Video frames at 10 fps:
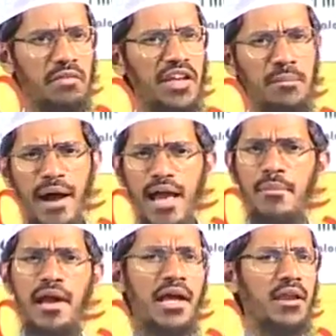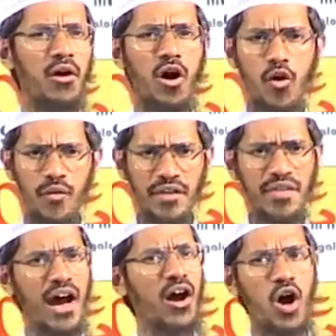whether Bible or
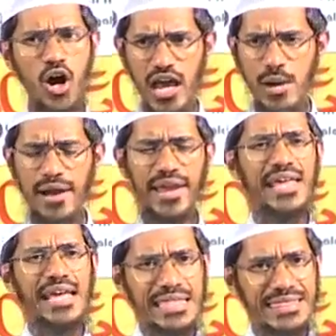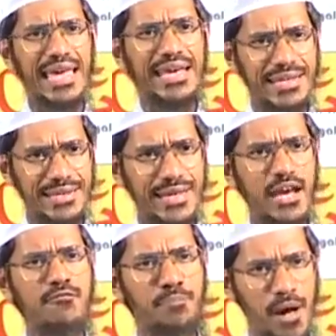Veda or Ramayana, they
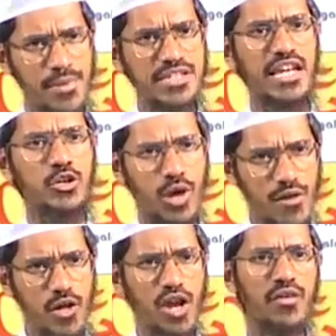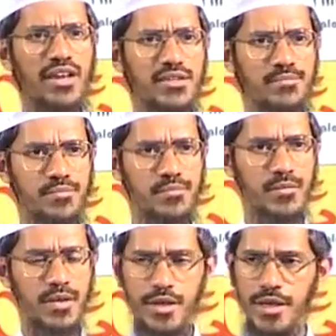give permission to have non-veg.
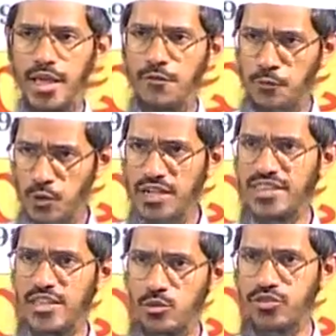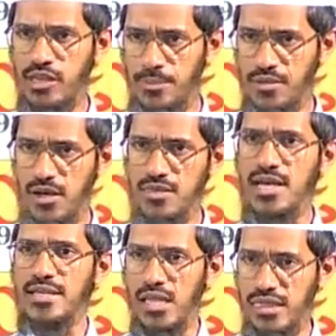If you read the Hindu scriptures,
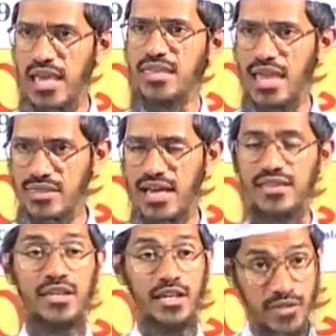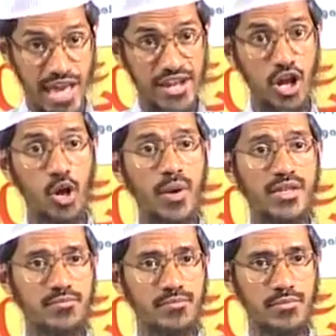the sages and sons, they had
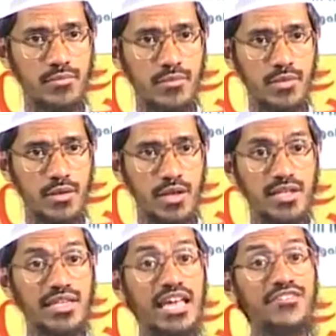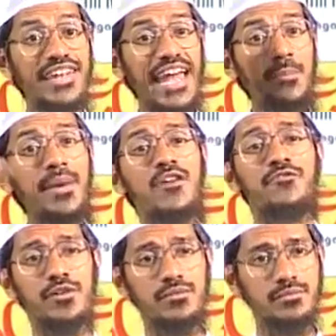non-veg. They even ate
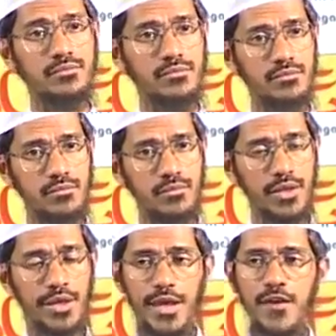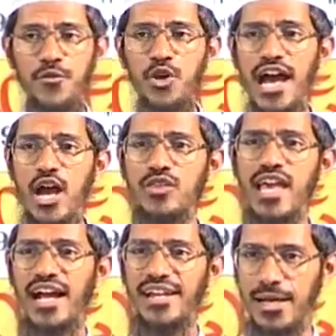beef. If you read
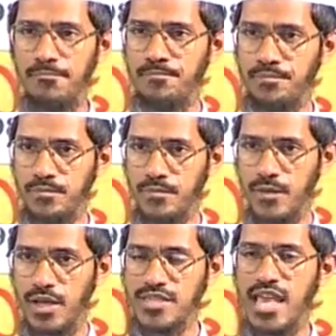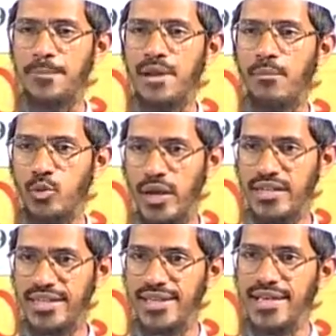Ayodhya Khandam, chapter number
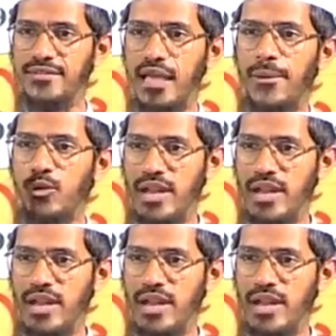20, chapter